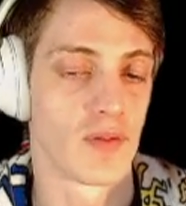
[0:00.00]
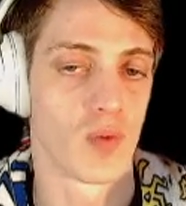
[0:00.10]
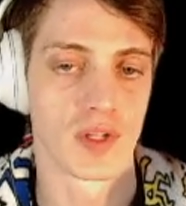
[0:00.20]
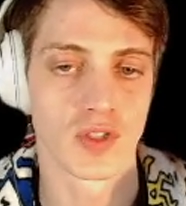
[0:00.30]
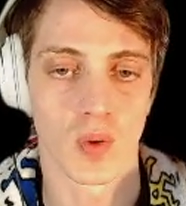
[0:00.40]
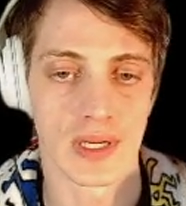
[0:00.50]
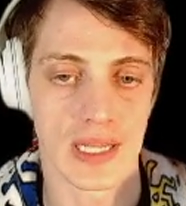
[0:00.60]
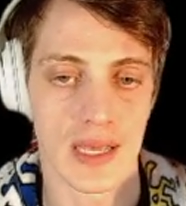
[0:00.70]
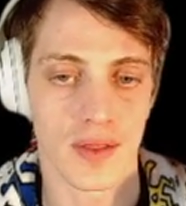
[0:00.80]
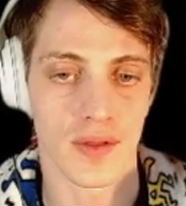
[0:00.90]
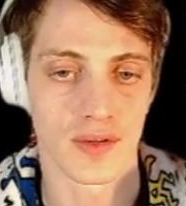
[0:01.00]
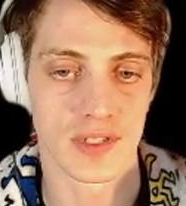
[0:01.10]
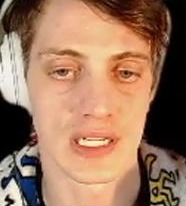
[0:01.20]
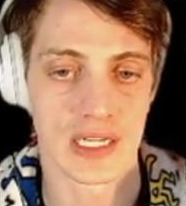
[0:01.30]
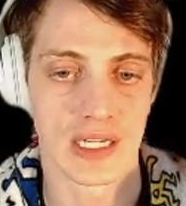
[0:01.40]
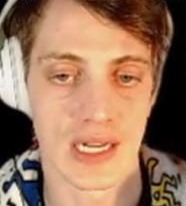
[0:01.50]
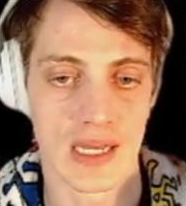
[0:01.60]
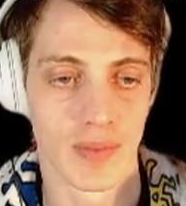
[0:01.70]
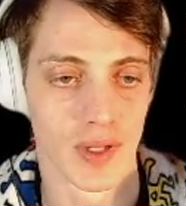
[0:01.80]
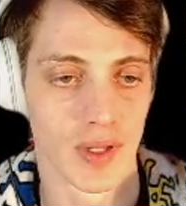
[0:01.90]
128.13
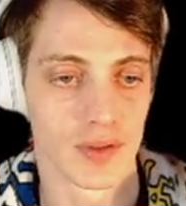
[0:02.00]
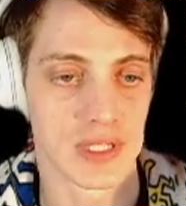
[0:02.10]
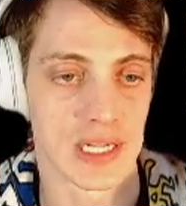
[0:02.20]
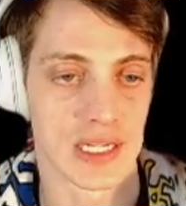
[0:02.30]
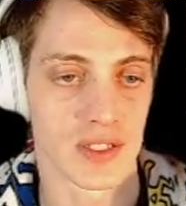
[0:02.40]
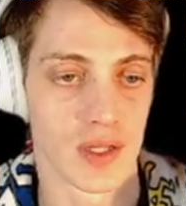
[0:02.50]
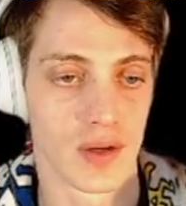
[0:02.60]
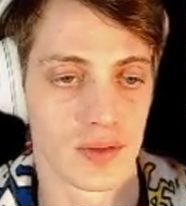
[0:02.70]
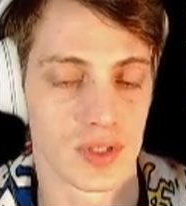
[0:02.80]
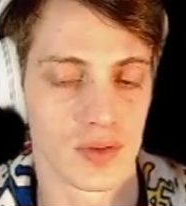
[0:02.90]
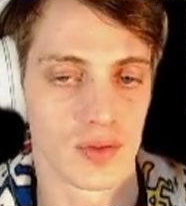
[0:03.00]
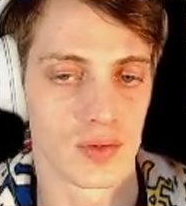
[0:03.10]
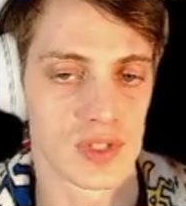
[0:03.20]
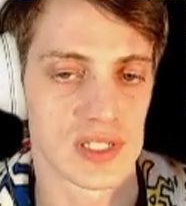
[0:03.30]
and below today's low to